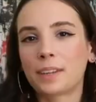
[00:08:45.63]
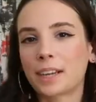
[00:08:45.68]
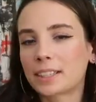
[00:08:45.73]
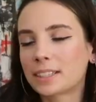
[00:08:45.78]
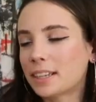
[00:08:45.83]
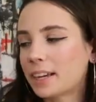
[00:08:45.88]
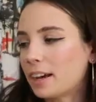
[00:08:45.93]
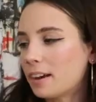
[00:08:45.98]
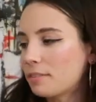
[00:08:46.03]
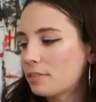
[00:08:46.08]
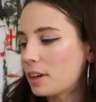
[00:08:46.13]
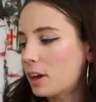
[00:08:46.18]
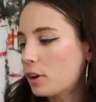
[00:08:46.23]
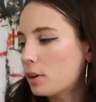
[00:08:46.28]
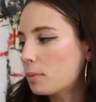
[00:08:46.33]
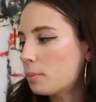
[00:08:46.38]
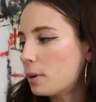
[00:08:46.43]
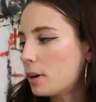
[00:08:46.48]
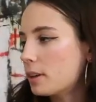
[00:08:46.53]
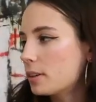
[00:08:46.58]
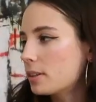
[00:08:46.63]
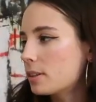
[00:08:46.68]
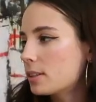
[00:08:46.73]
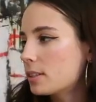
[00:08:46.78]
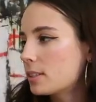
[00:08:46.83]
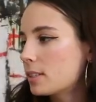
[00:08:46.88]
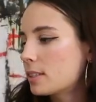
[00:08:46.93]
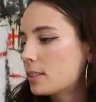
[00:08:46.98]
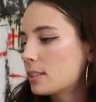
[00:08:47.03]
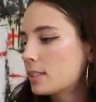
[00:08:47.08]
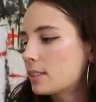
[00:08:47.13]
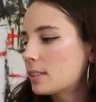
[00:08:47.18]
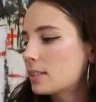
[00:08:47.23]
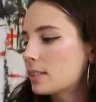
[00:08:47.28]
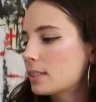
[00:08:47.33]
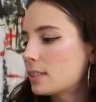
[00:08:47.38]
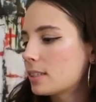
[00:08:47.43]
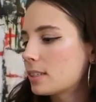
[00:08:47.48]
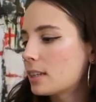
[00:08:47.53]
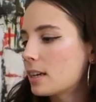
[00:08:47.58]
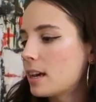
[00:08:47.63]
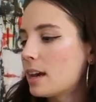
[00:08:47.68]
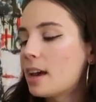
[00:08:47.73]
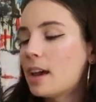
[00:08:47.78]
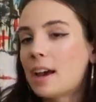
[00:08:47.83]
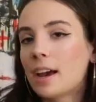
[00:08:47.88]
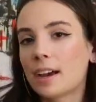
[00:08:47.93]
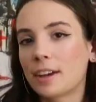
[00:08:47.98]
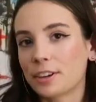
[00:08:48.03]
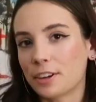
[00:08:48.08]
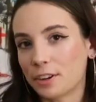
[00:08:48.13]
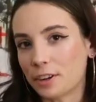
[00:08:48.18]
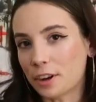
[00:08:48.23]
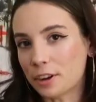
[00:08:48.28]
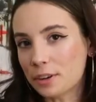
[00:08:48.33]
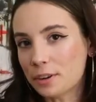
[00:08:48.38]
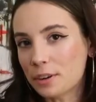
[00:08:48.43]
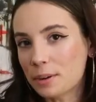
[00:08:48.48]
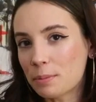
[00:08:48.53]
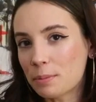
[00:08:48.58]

Next I have Counterparts, You're Not You